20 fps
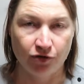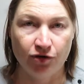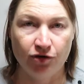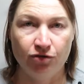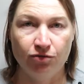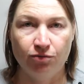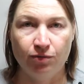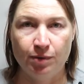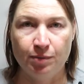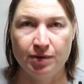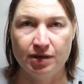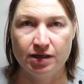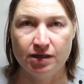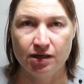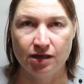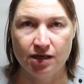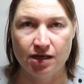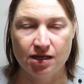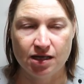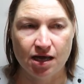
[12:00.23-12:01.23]
use ribbon
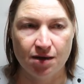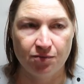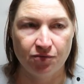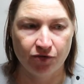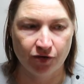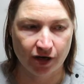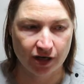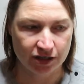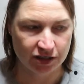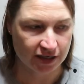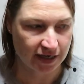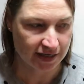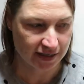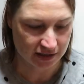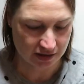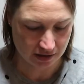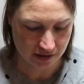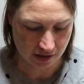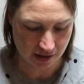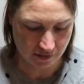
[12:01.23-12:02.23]
in their
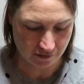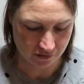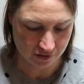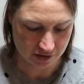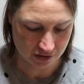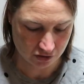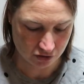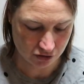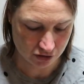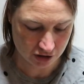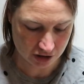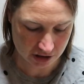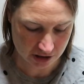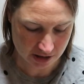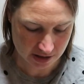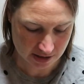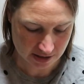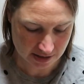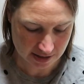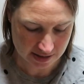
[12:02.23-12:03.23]
projects, like with
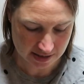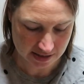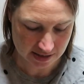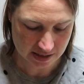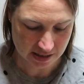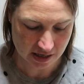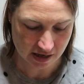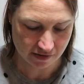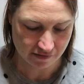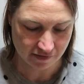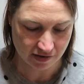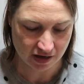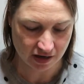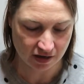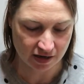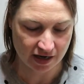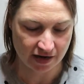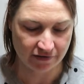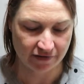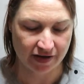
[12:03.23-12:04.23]
cushions and stuff, and
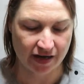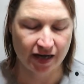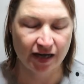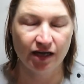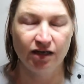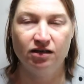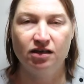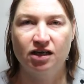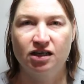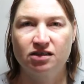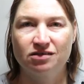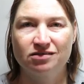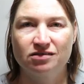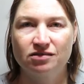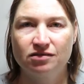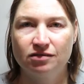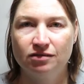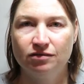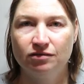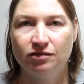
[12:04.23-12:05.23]
I never had that
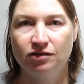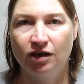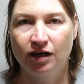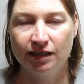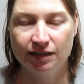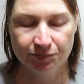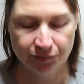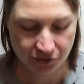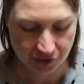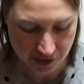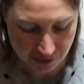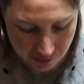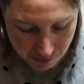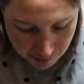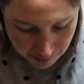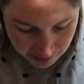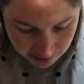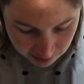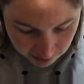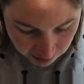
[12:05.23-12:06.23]
nice pretty
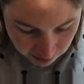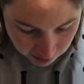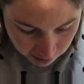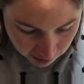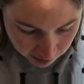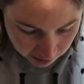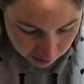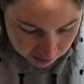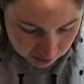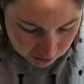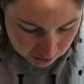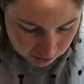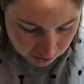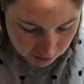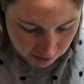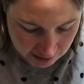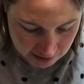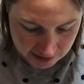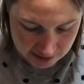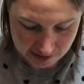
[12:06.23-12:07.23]
ribbon, so I
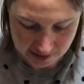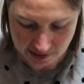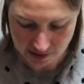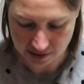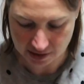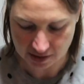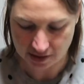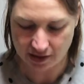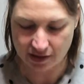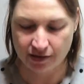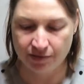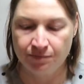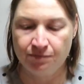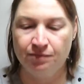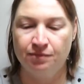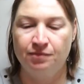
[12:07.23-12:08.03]
saw this, and then